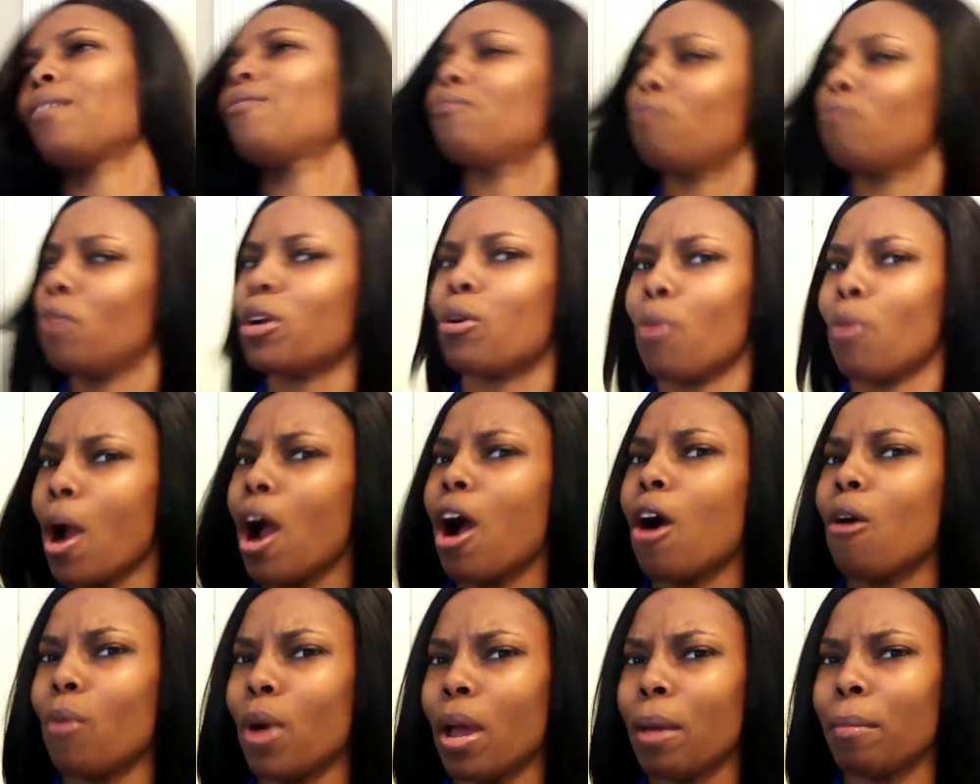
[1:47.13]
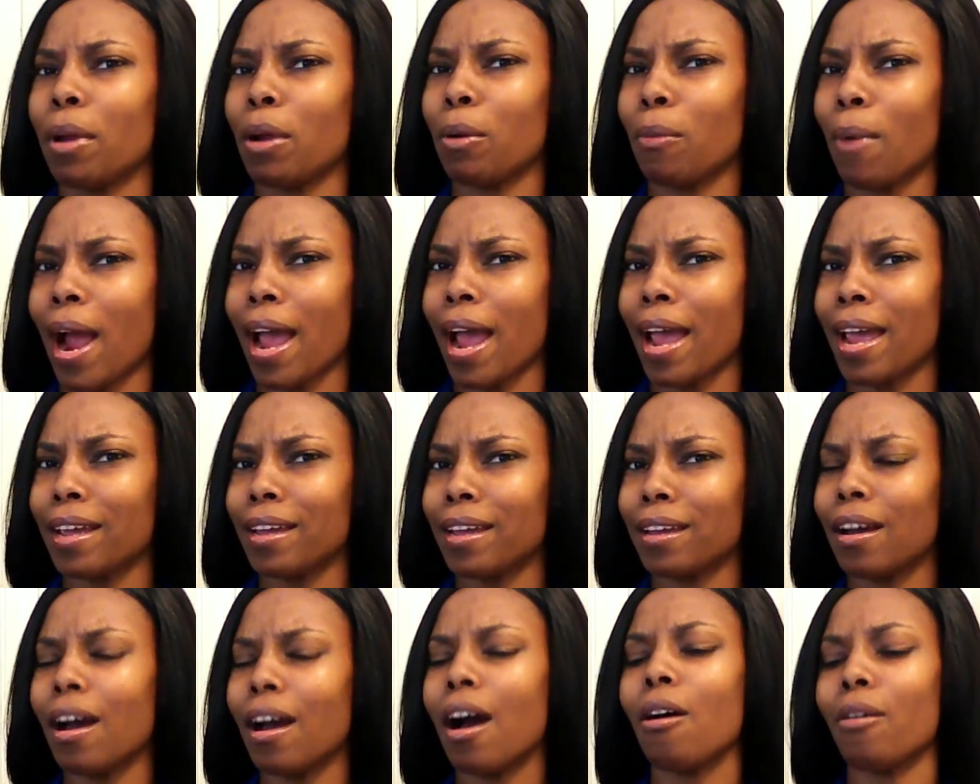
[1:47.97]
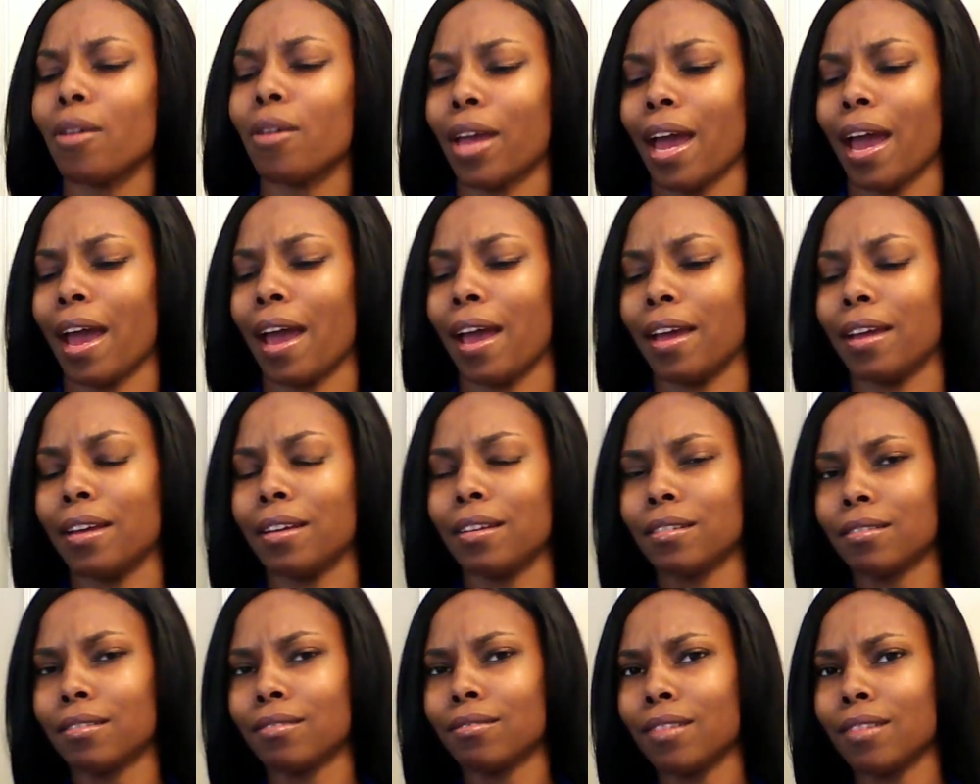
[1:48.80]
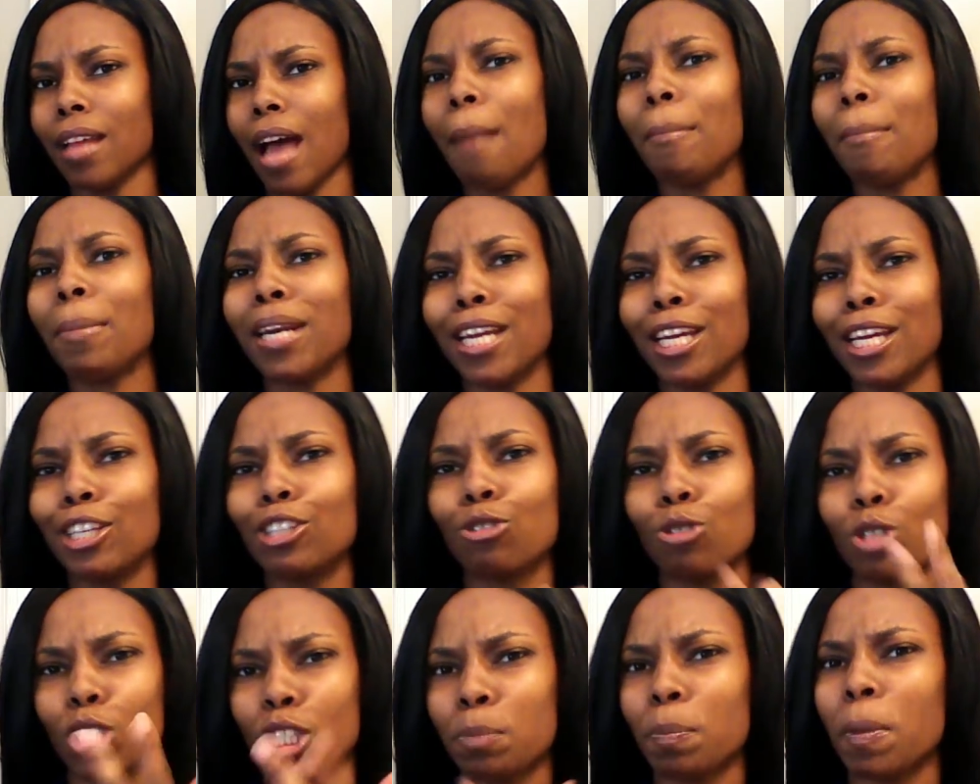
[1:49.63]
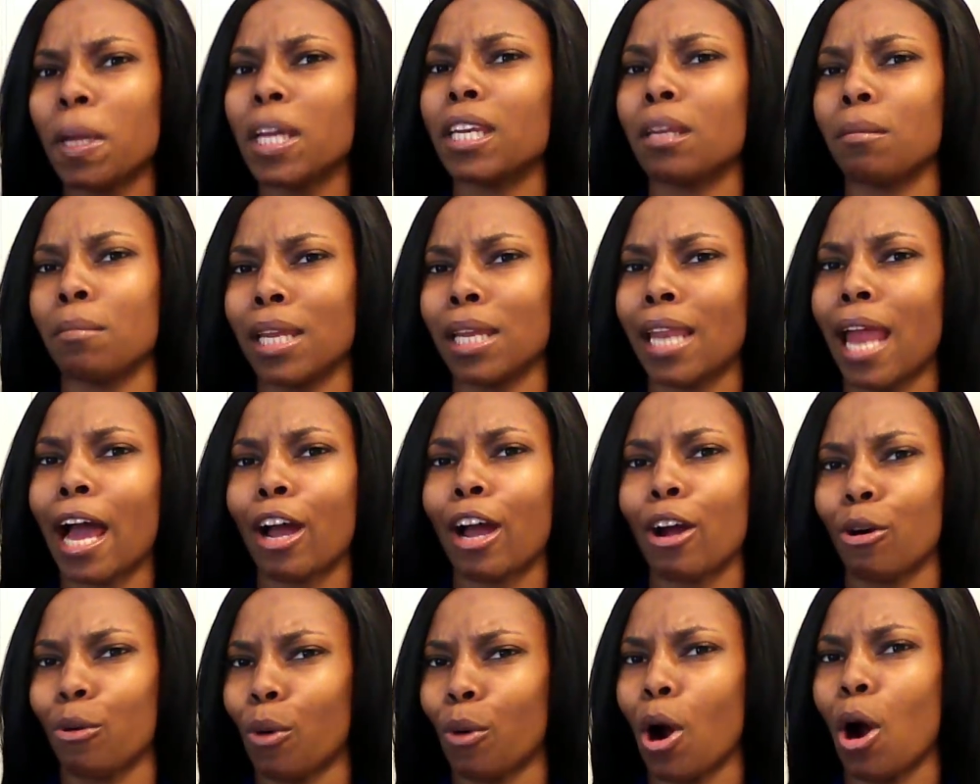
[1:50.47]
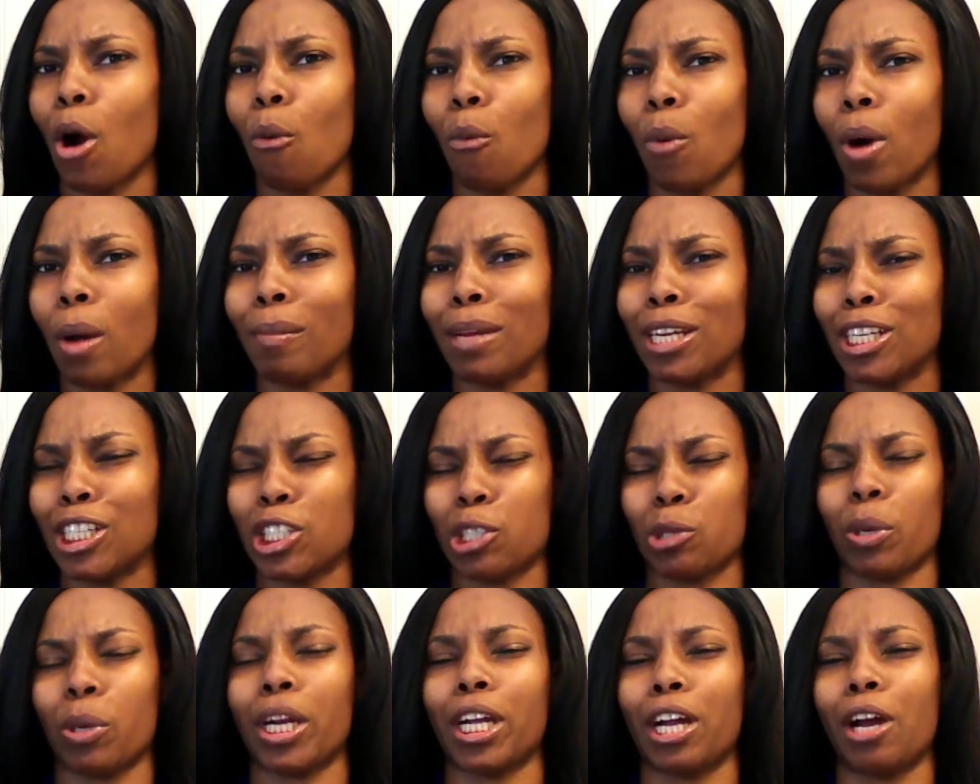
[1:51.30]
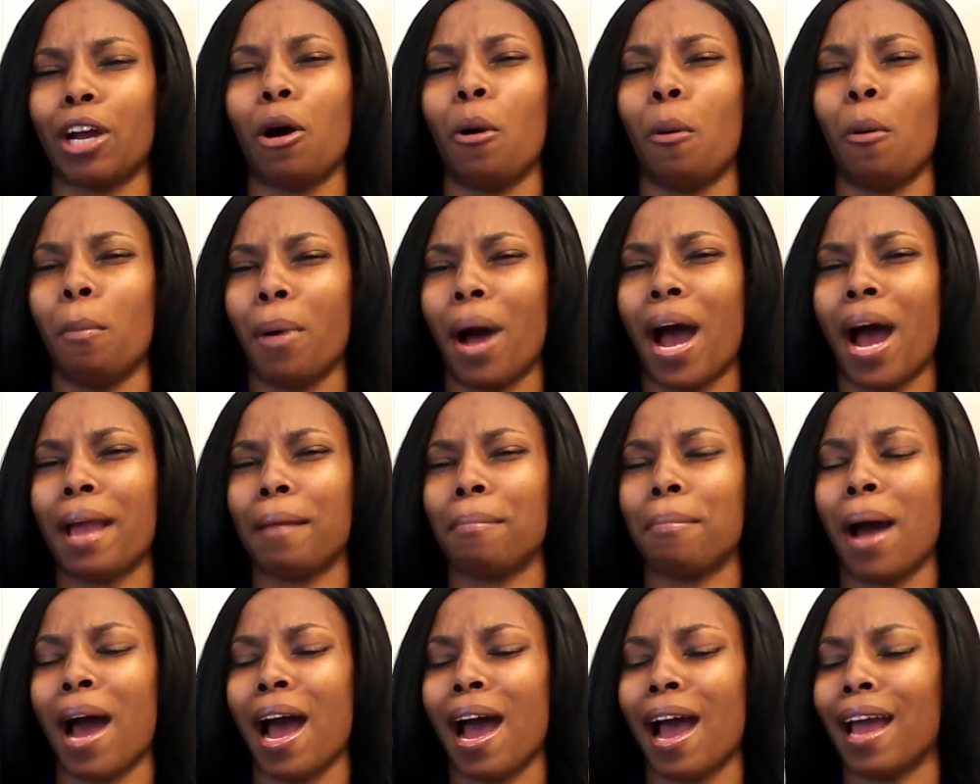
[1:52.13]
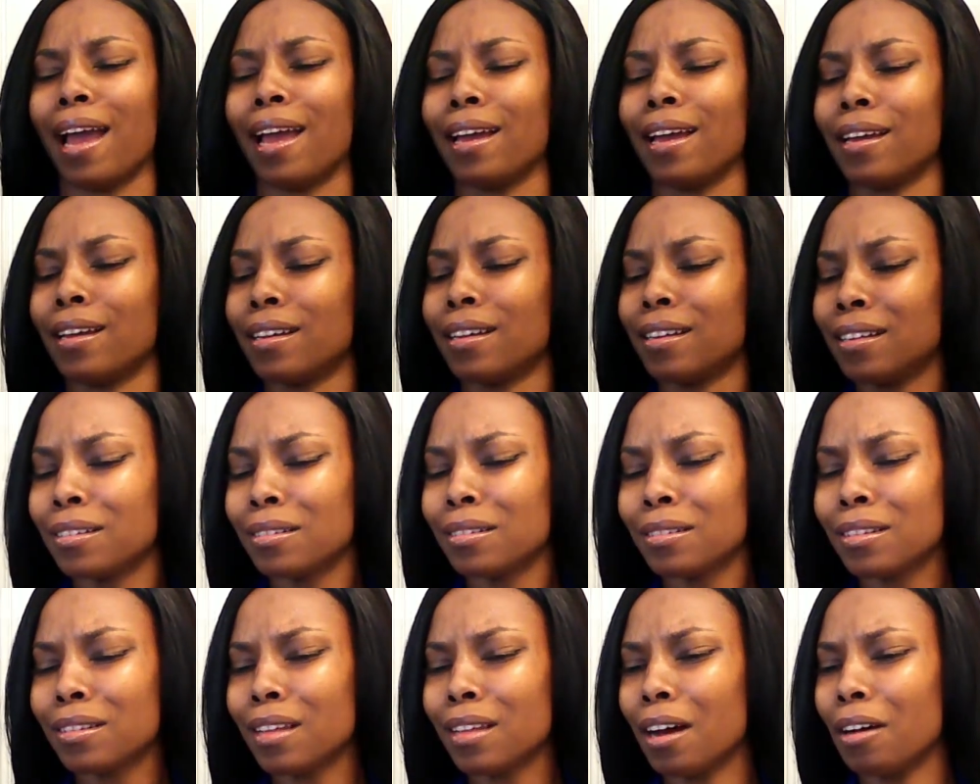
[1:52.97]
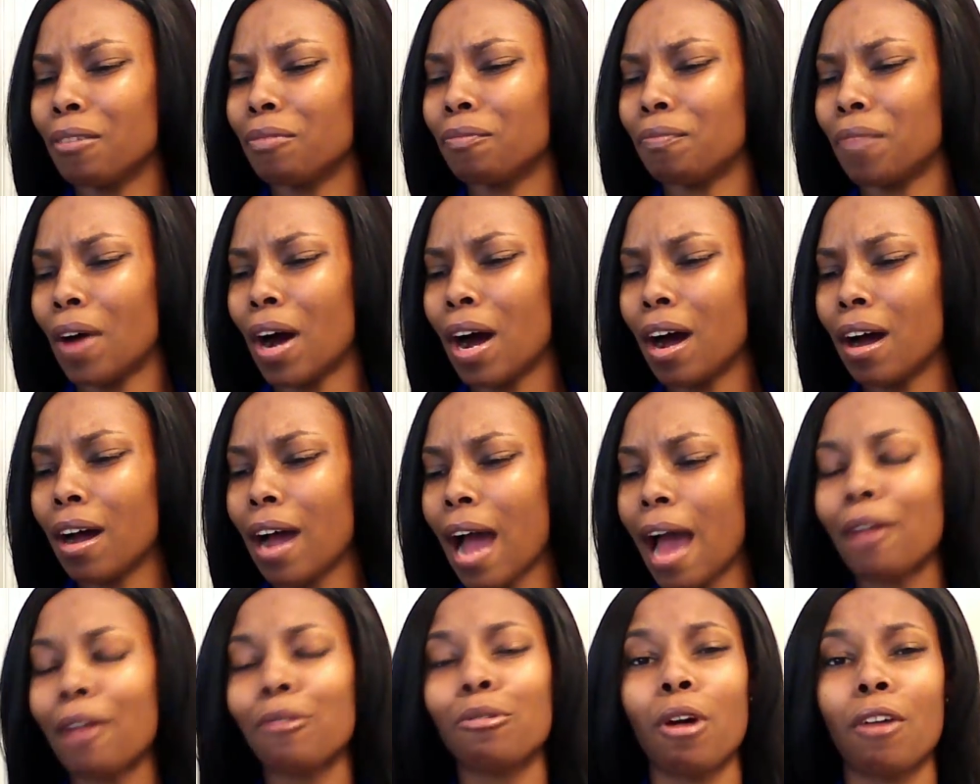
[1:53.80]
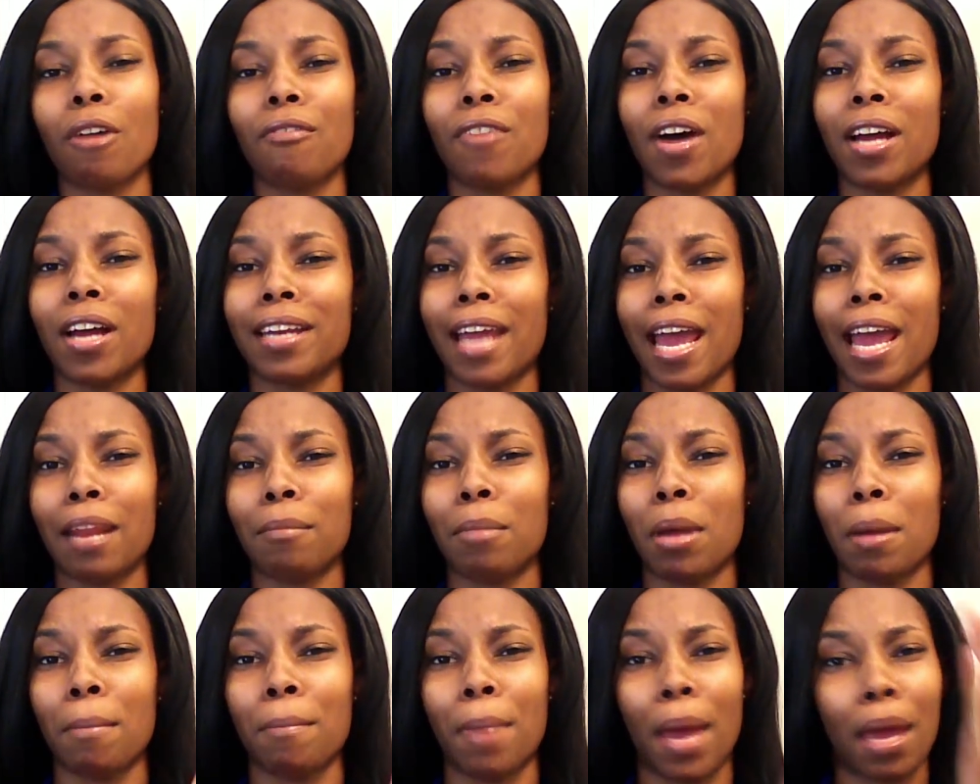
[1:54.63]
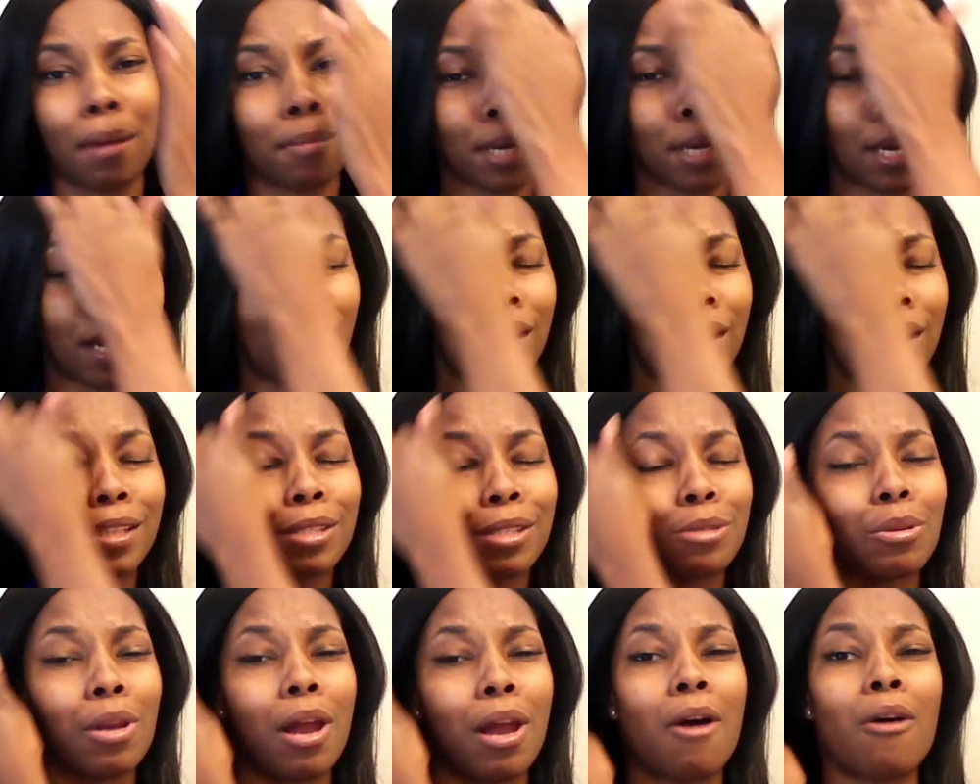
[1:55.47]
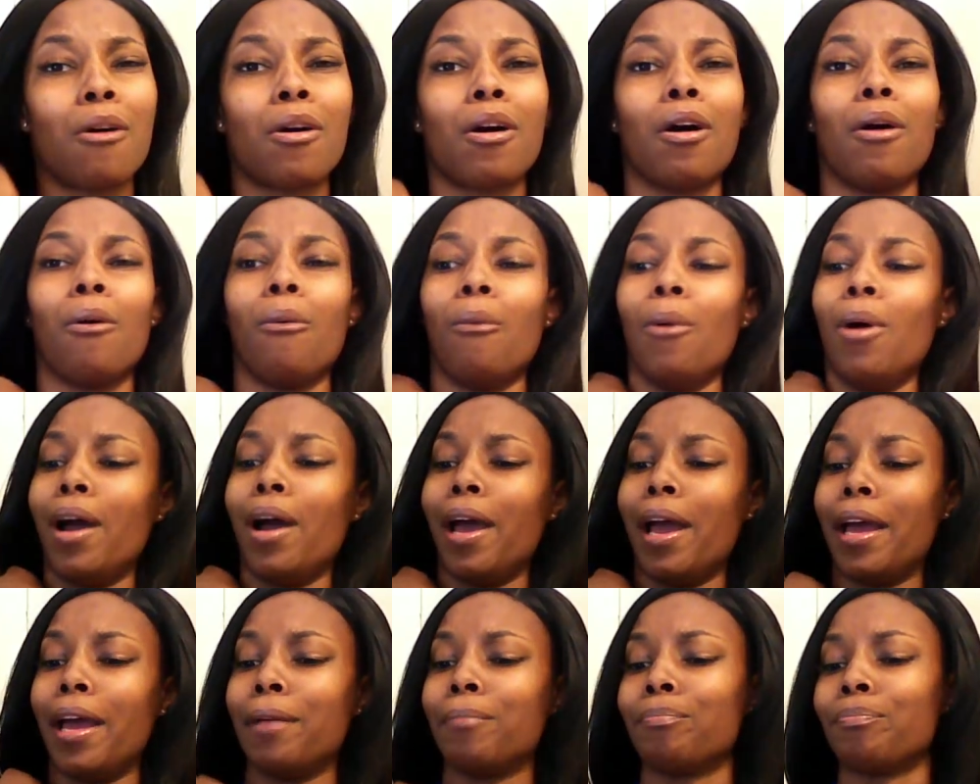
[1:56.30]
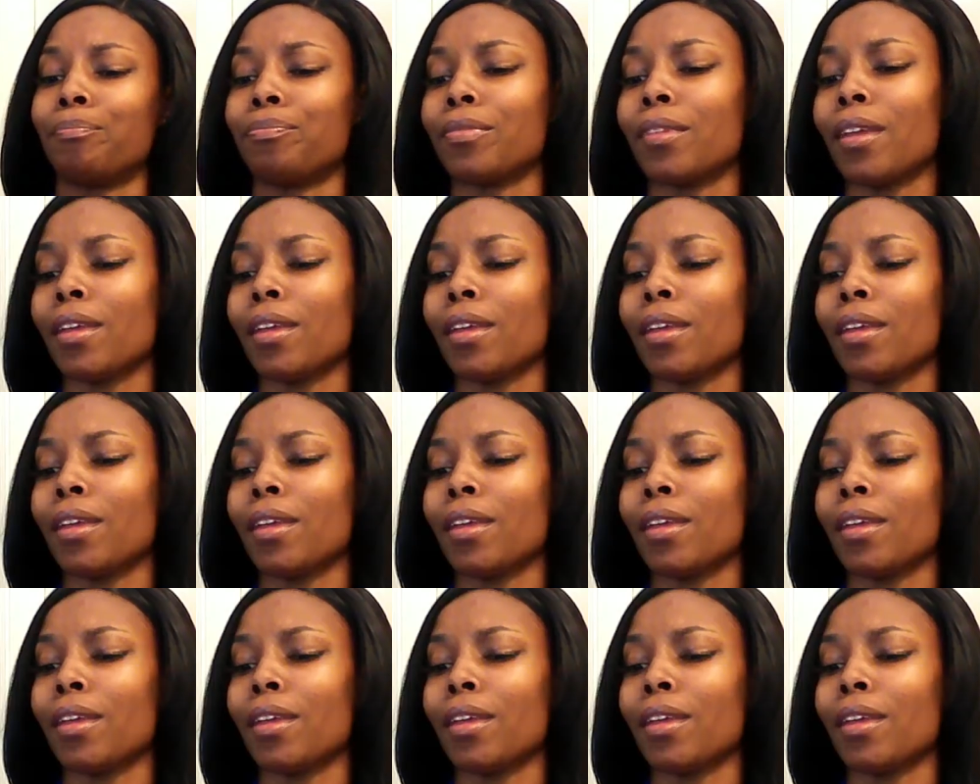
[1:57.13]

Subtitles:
we? We're grown women, right? Okay. I'm going to need you to speak to me like a grown woman. Drink, go, bye-bye. The fuck? I don't know if her daddy been babying her too long or what.